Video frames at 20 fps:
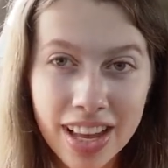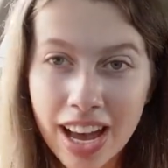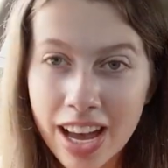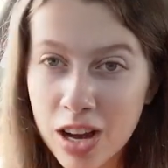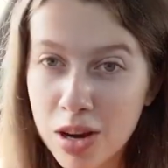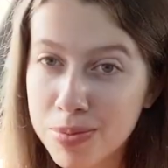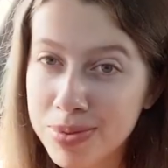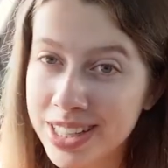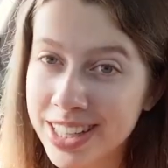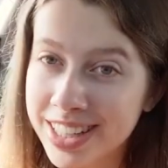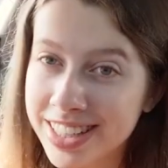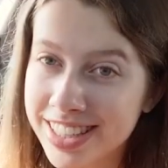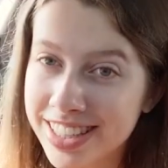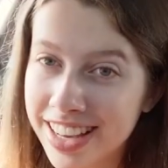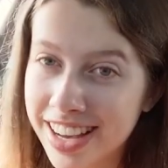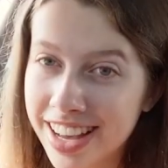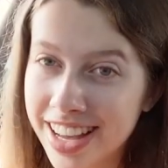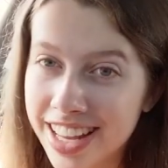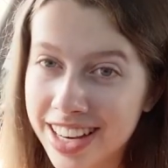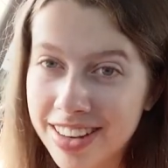I hope it looks
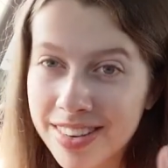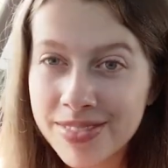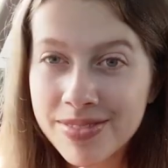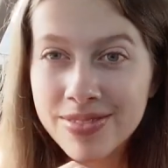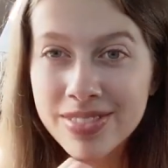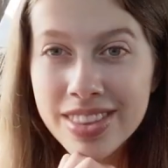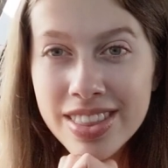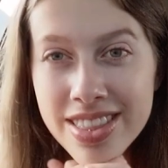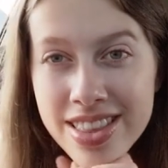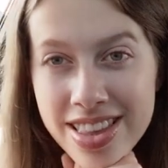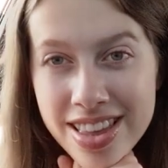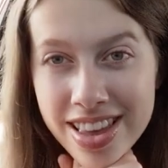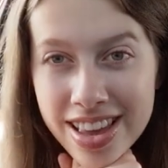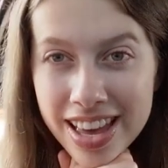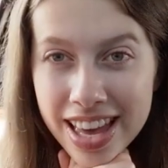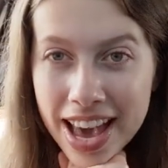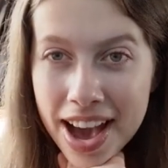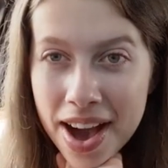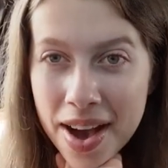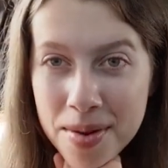good.
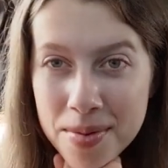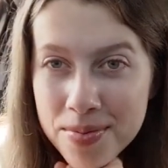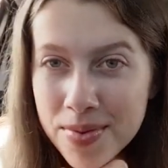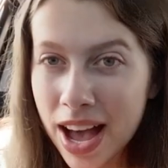Yeah,